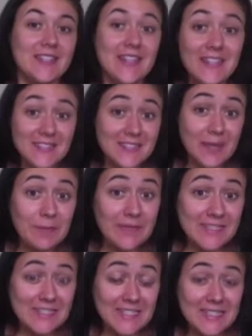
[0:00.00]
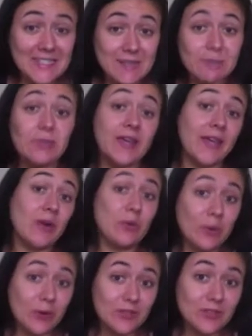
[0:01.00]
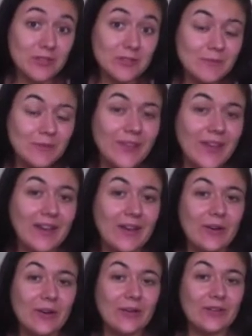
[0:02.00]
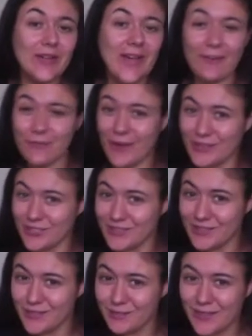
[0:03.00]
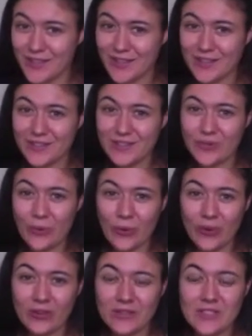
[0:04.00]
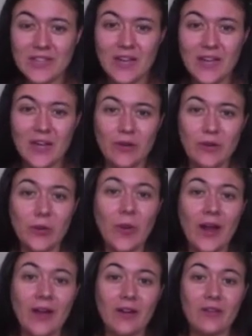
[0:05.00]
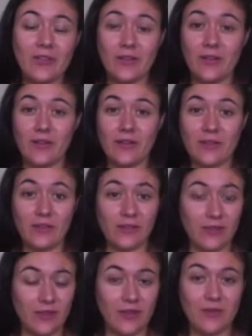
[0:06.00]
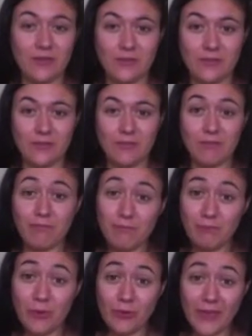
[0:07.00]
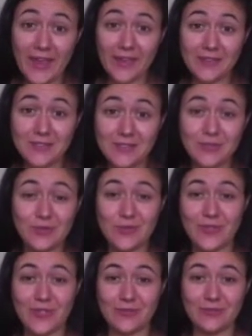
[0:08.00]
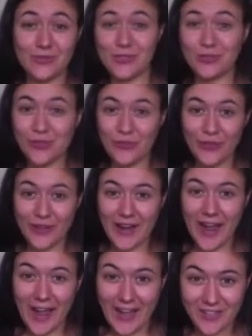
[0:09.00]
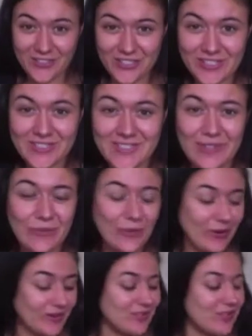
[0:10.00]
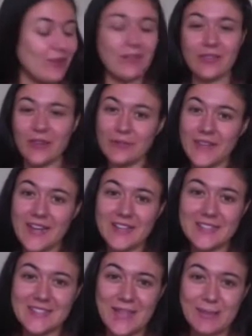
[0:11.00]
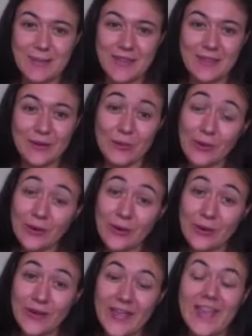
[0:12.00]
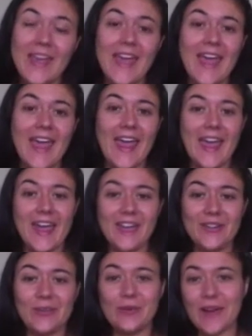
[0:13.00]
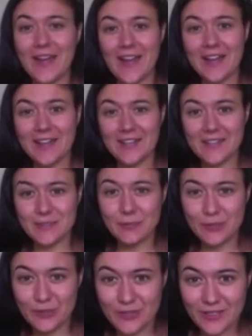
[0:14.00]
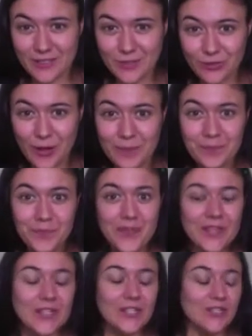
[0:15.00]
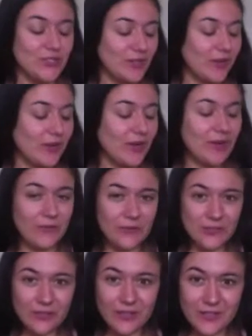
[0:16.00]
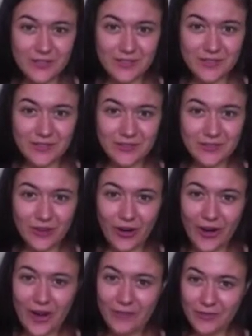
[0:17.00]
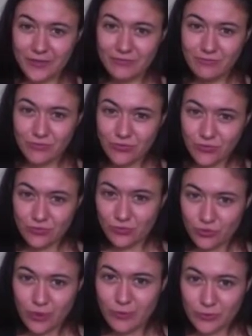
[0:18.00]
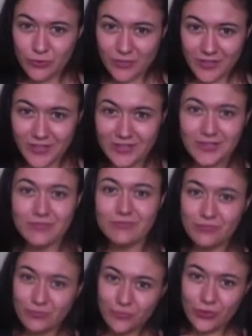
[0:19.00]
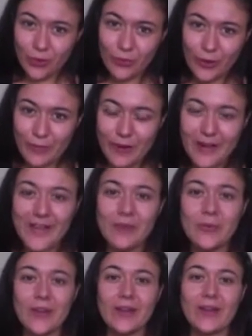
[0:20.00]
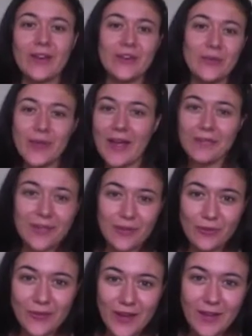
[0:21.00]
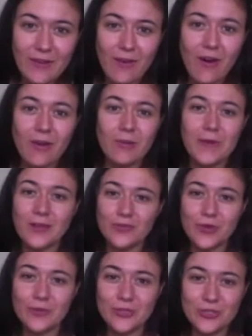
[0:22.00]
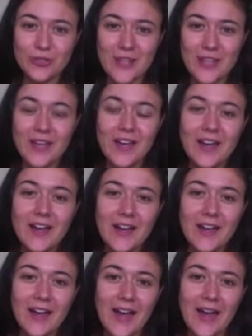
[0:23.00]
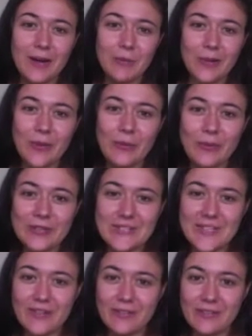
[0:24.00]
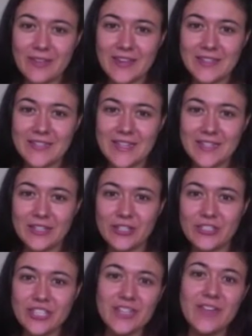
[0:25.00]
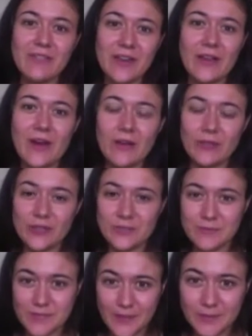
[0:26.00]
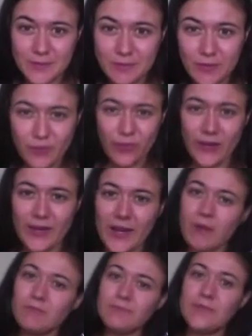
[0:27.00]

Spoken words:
next step is to get them playing chords. Now, have patience because chords require the use of both hands doing two different actions. Of course, your left hand is keeping the chord going and your right hand is producing the strum. So if your students are having troubles with this, don't worry about it. We have another video all about troubleshooting, how to play chords and other things, and you can check that video out for some tips. But for right now,